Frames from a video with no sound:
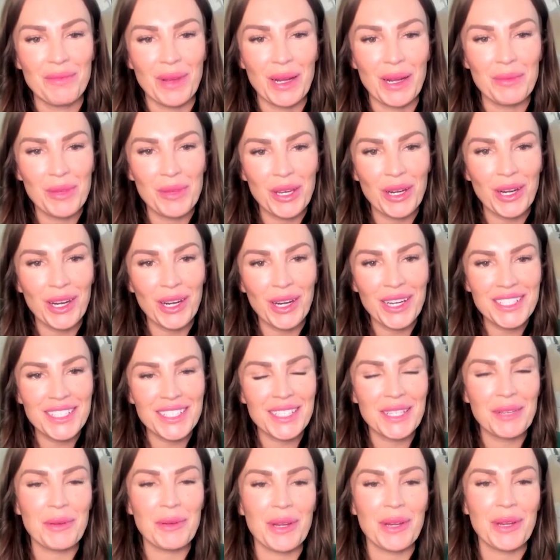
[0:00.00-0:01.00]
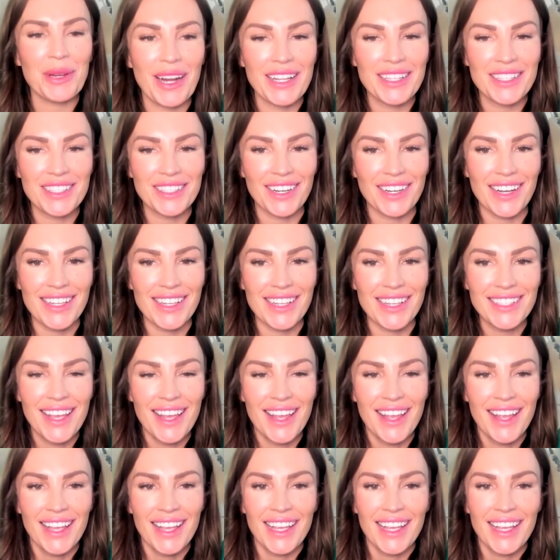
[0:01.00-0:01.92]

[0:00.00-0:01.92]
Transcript: but I'm curious to see what your answer is.